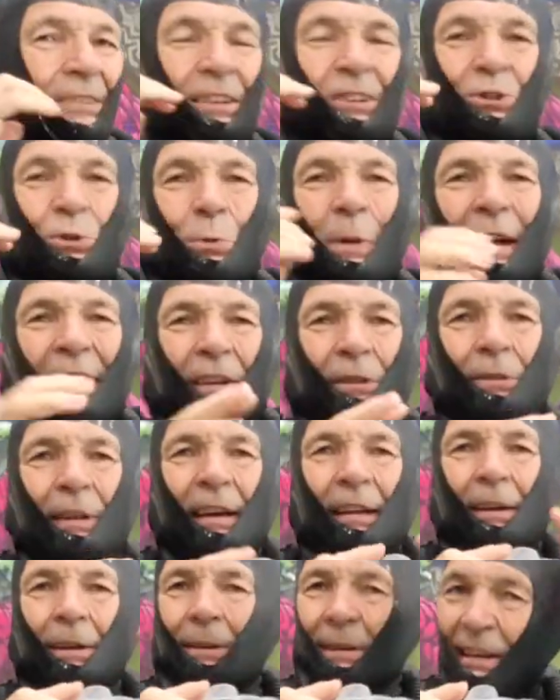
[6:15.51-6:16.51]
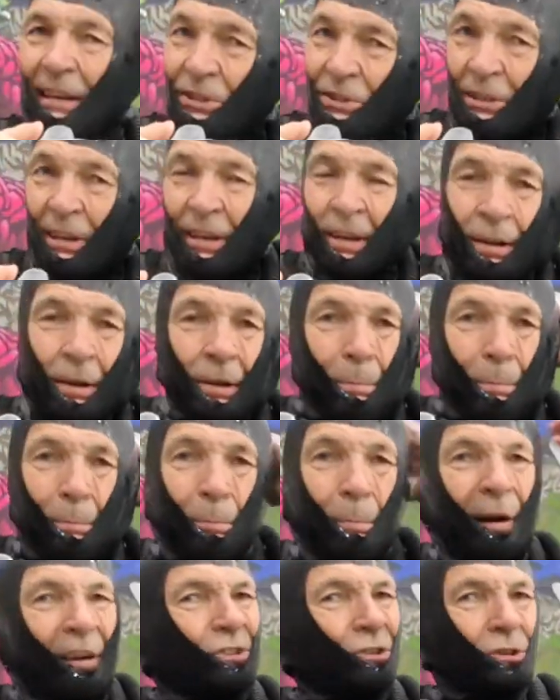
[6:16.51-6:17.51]
This regulator is
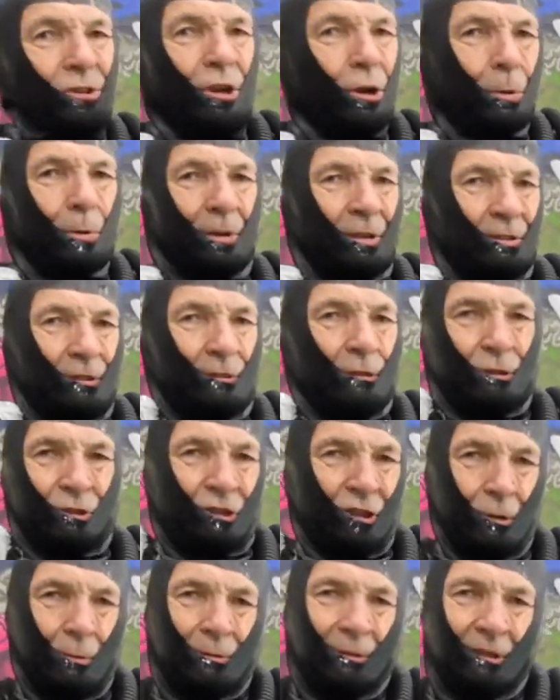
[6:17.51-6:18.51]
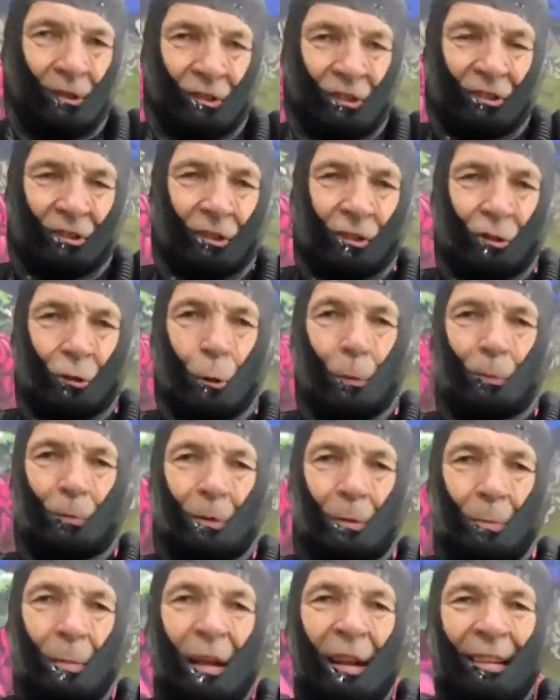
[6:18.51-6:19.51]
much newer than the suit. This is a suit
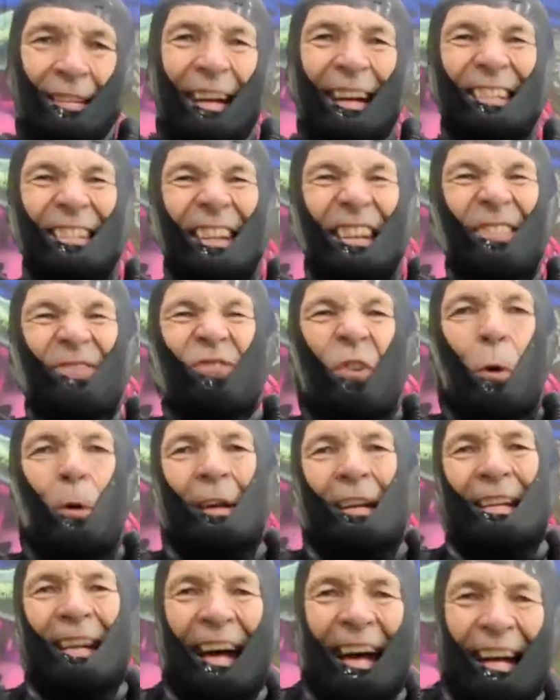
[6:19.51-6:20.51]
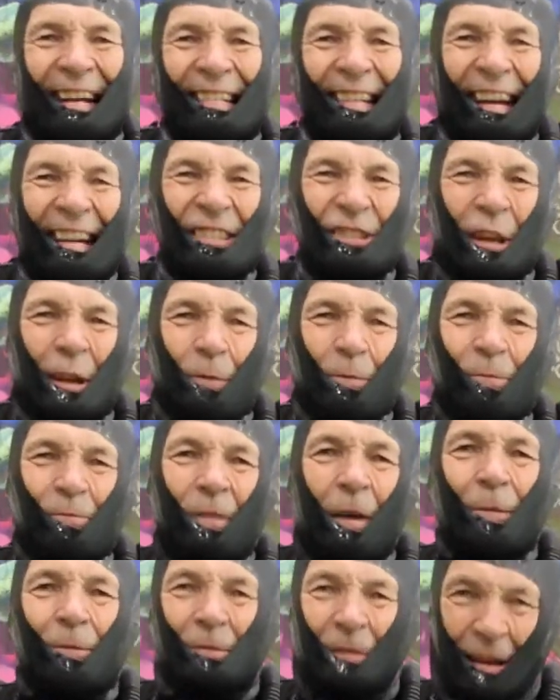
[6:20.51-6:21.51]
from 1949,
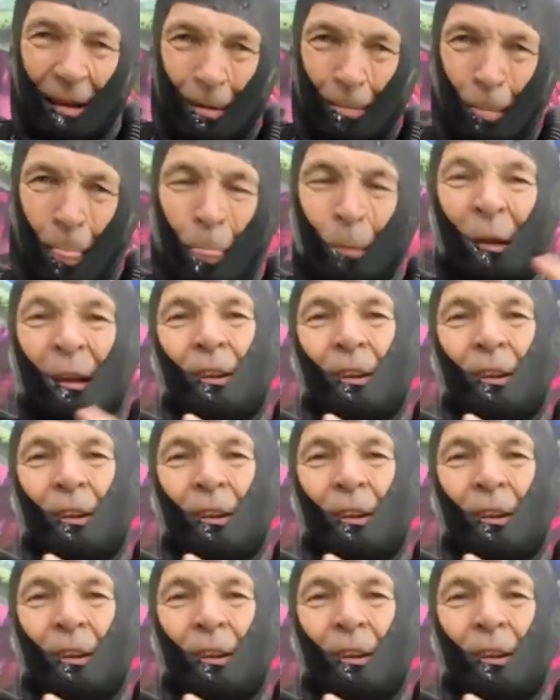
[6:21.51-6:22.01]
1950.